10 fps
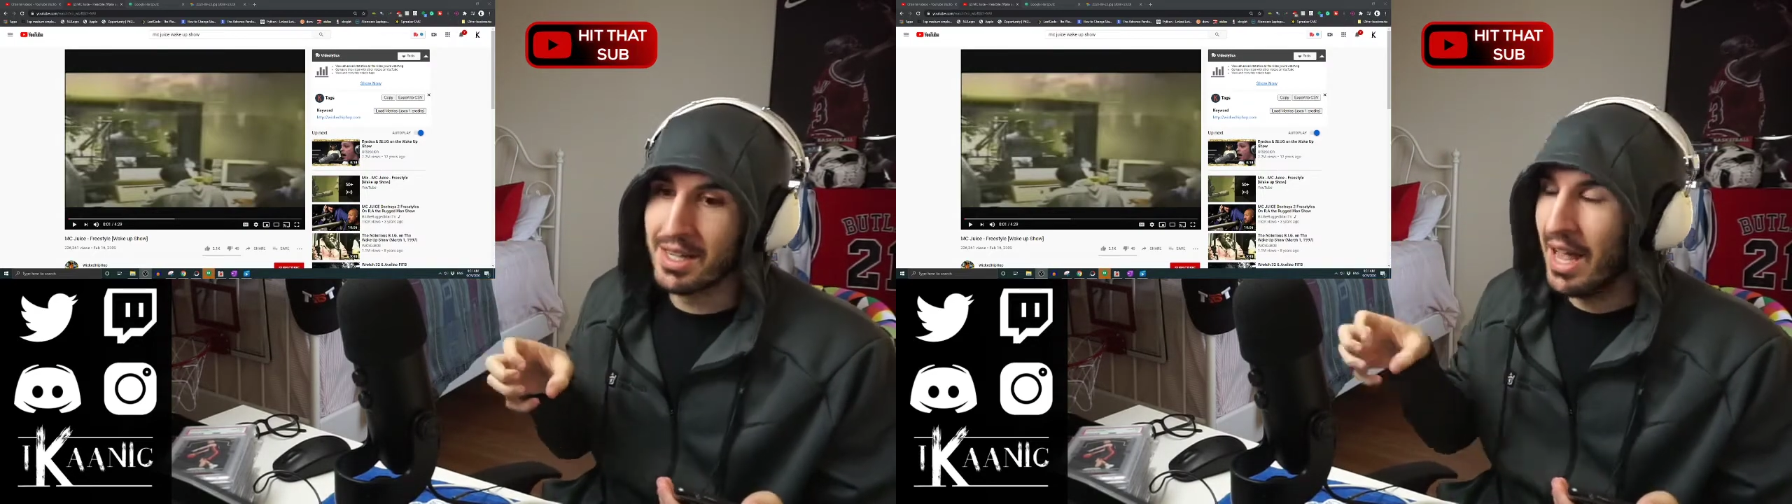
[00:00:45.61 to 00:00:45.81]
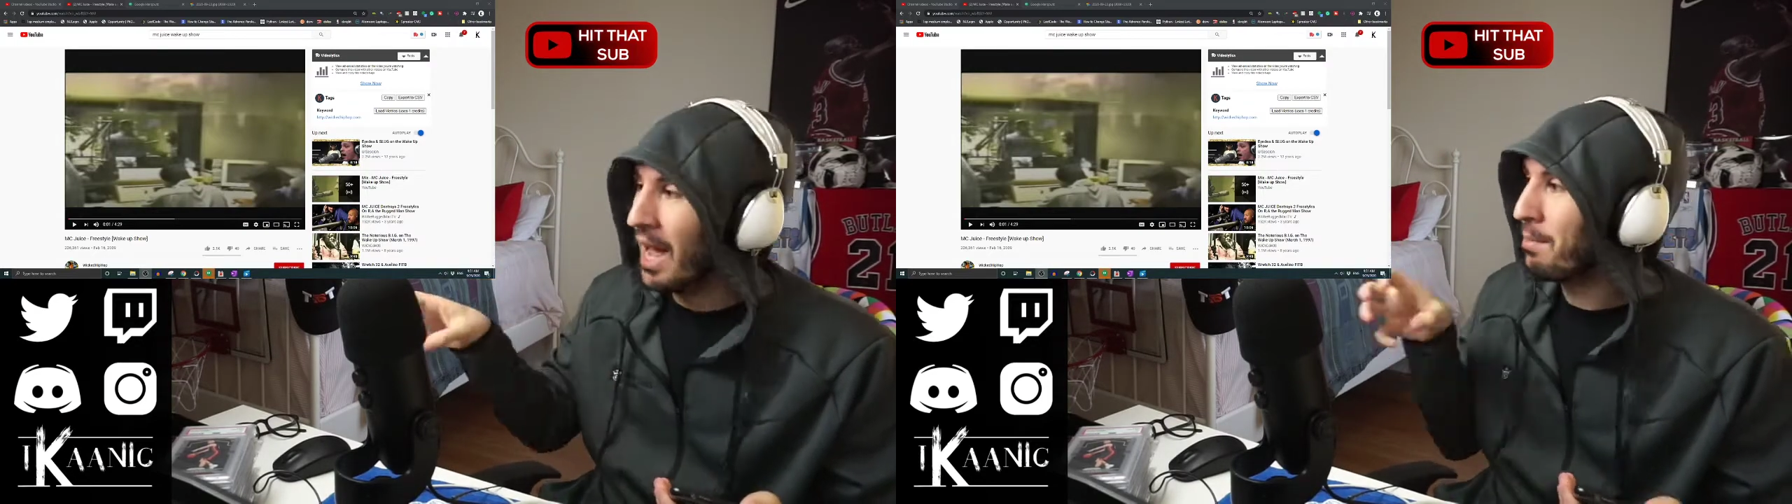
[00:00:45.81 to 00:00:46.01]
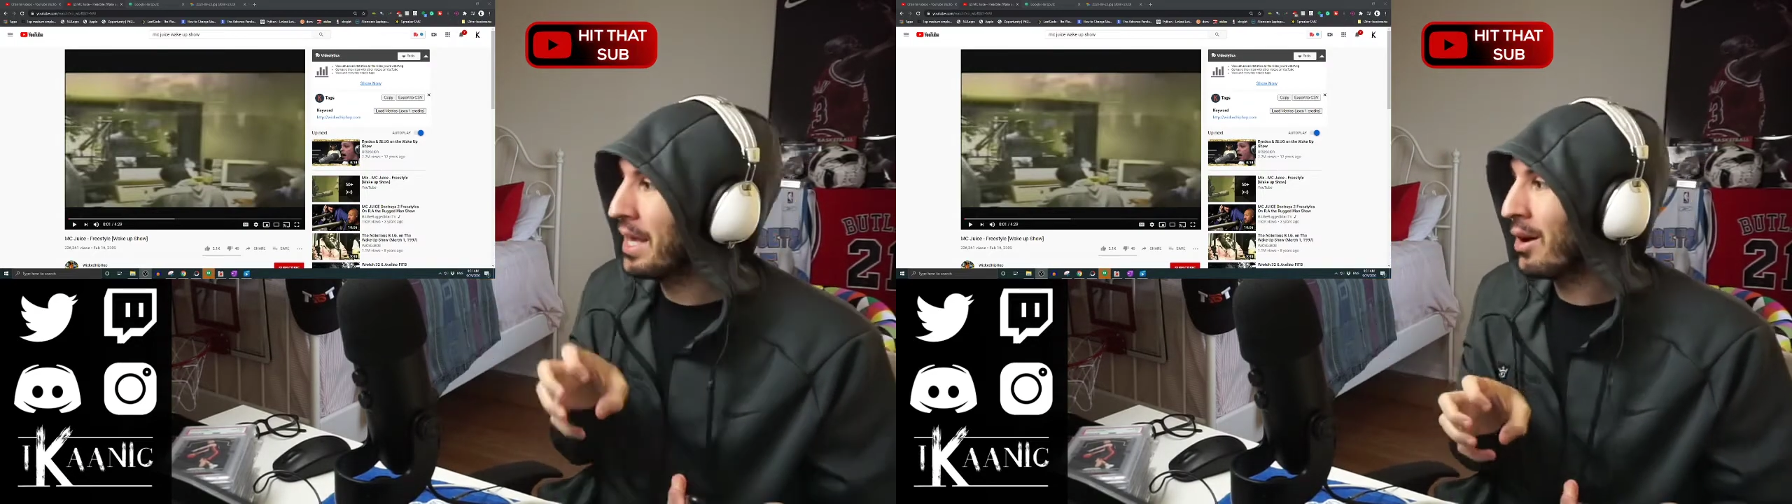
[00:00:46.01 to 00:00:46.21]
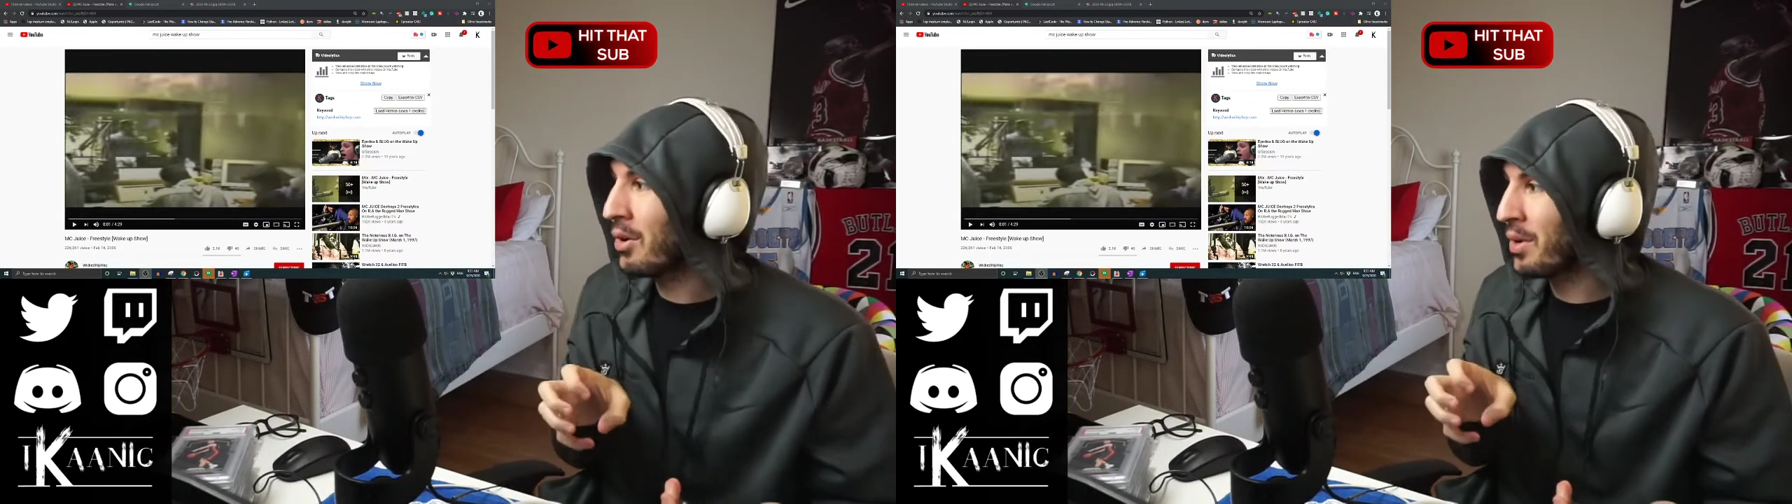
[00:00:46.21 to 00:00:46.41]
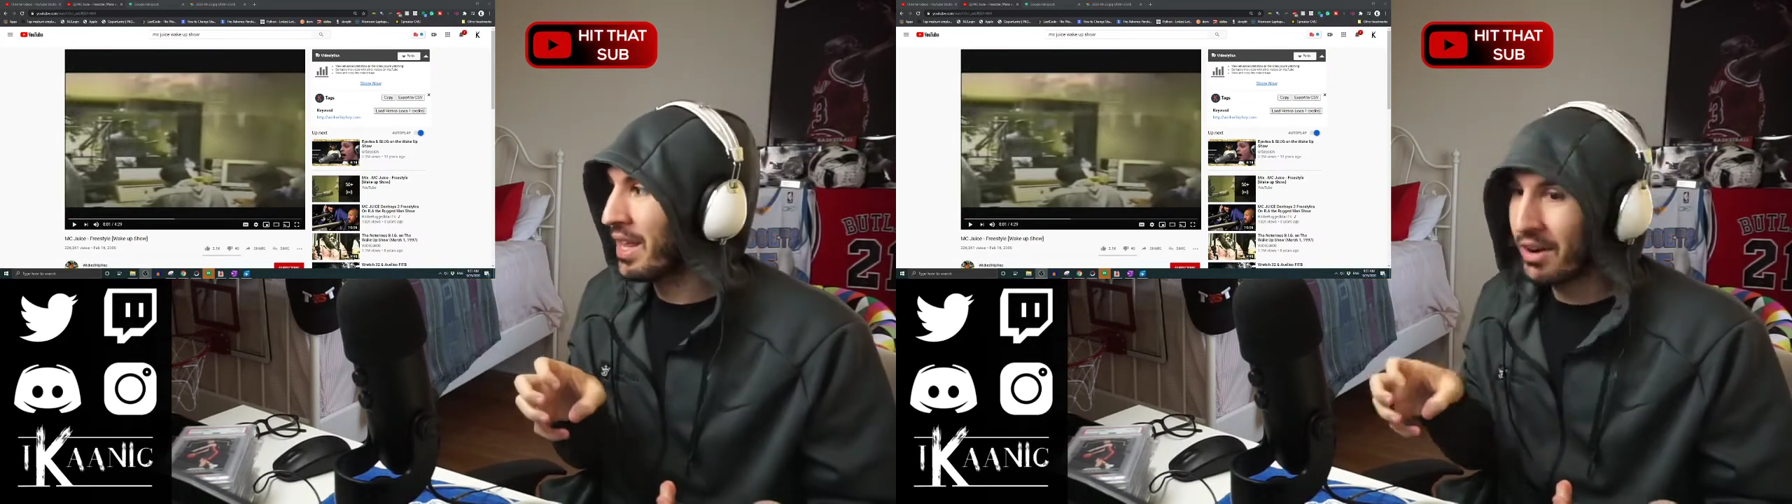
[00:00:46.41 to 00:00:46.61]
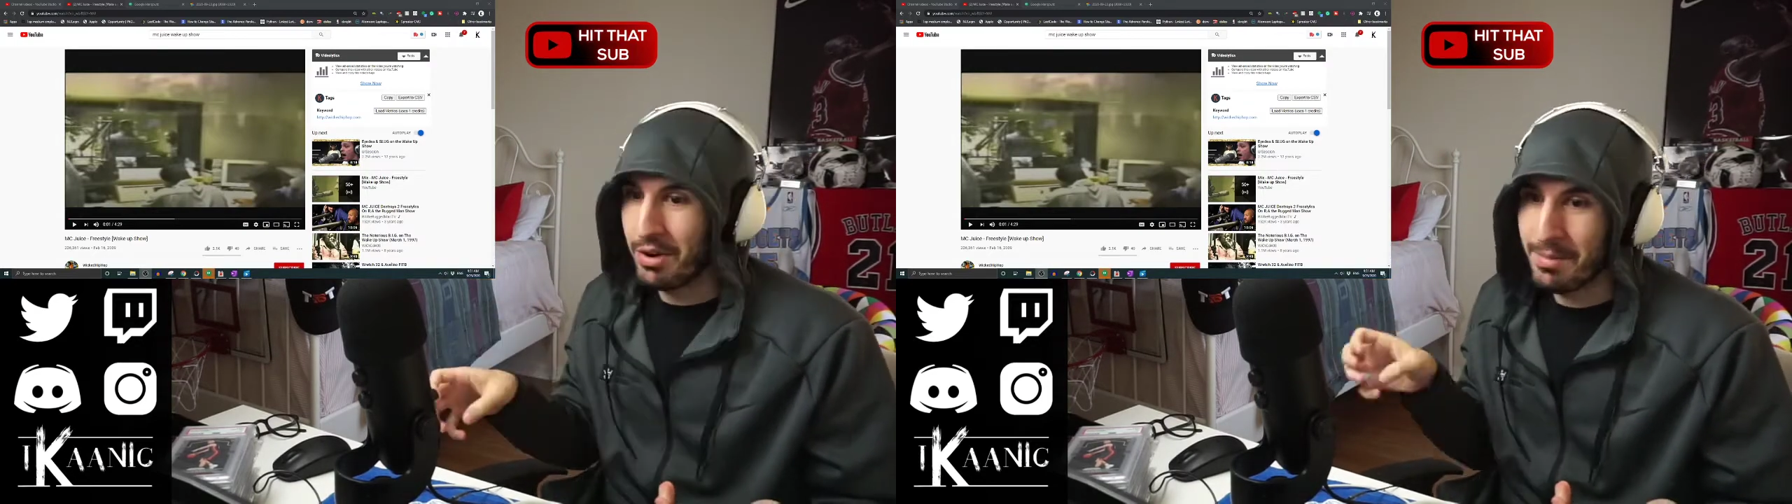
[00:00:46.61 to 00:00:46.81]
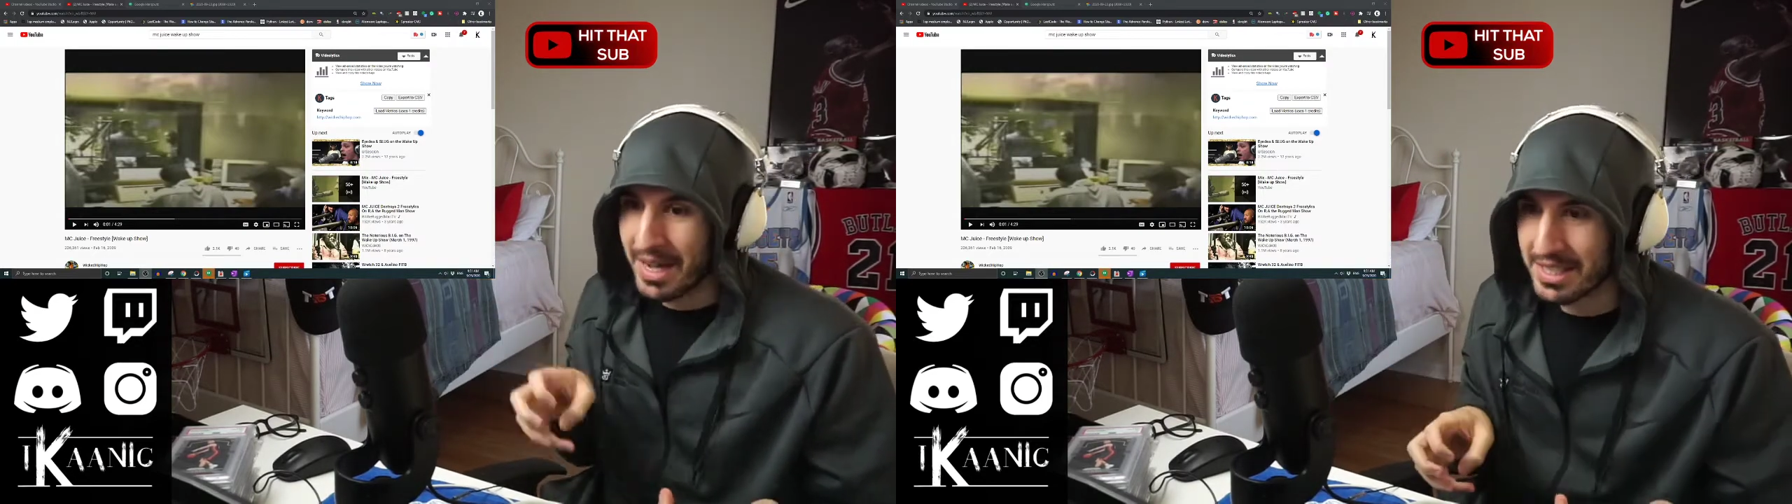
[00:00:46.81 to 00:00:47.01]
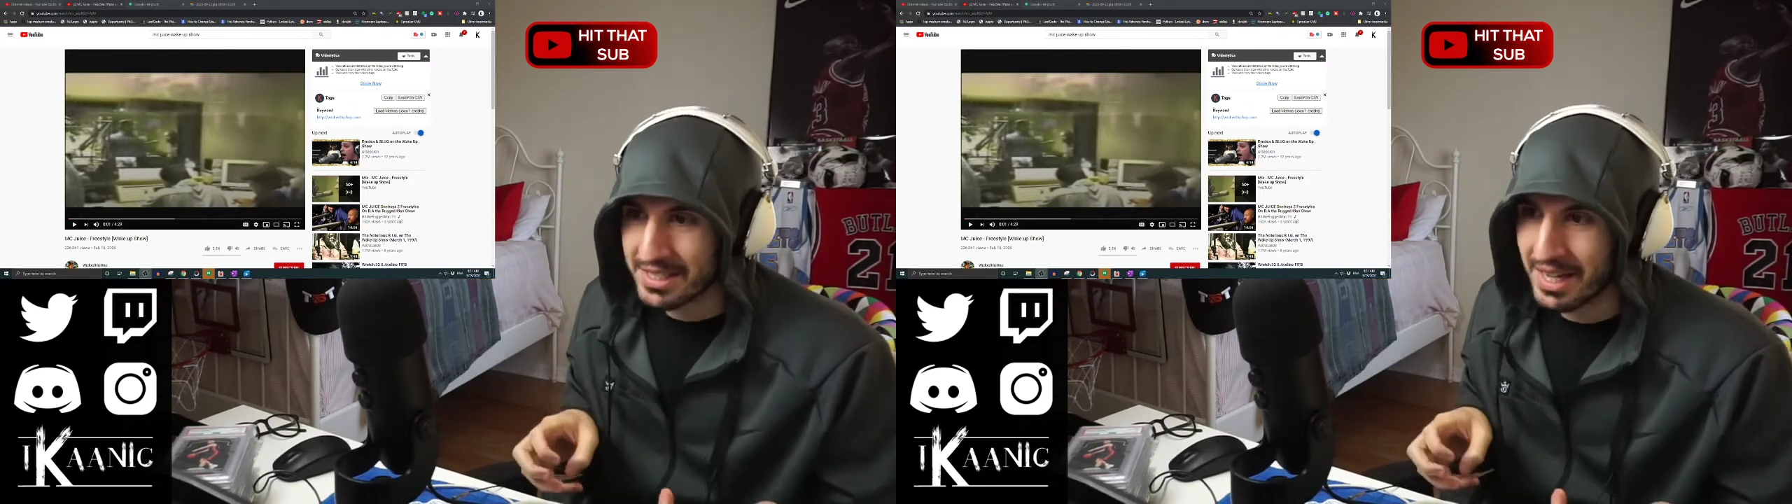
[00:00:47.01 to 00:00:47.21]
Happy hour with Harry
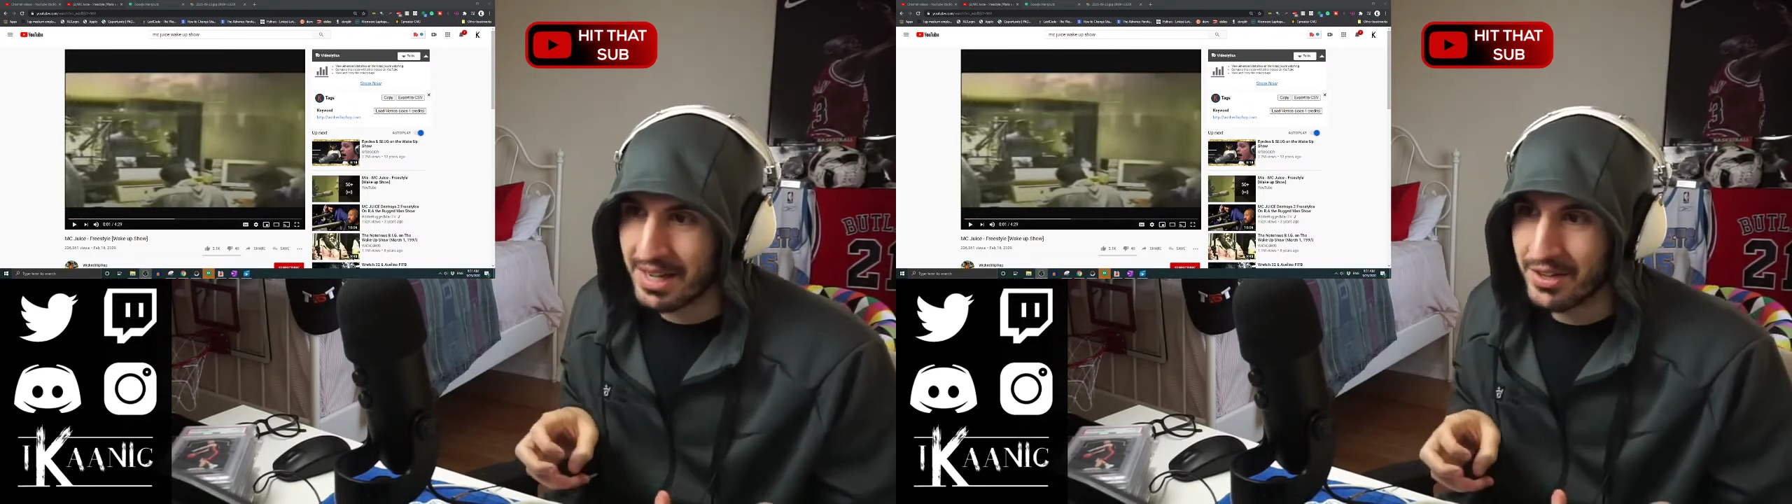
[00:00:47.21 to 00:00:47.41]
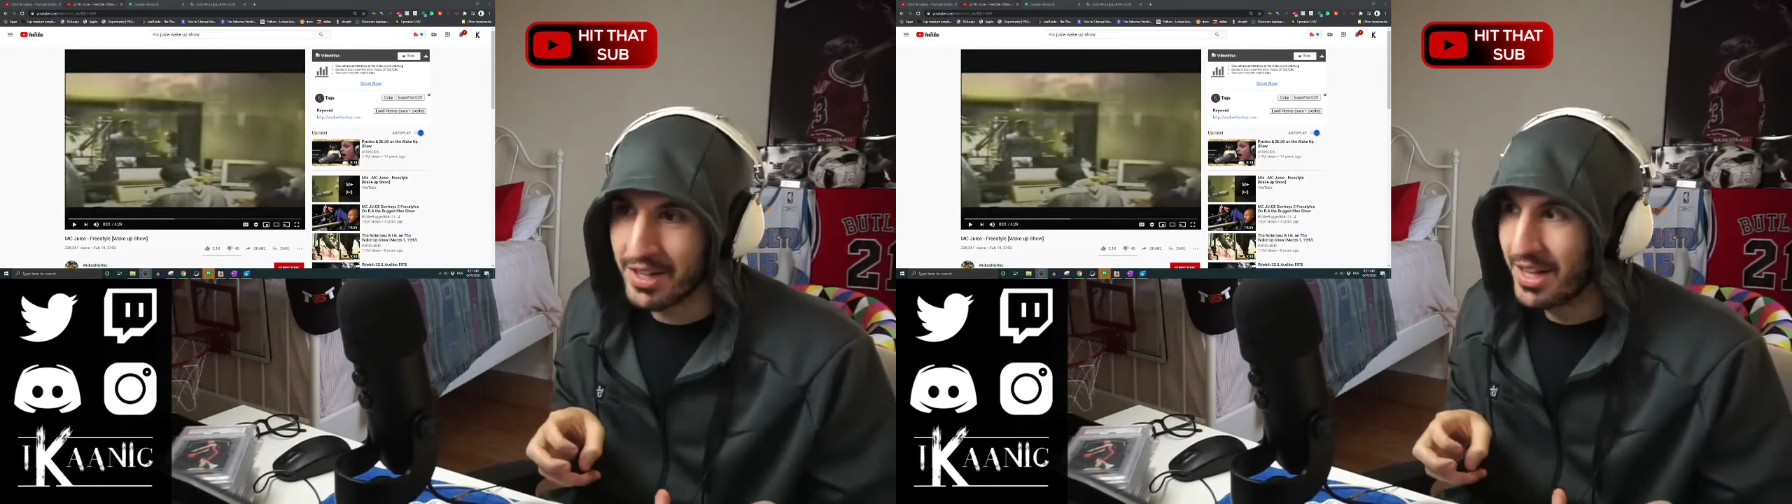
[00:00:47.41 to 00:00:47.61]
Mack style.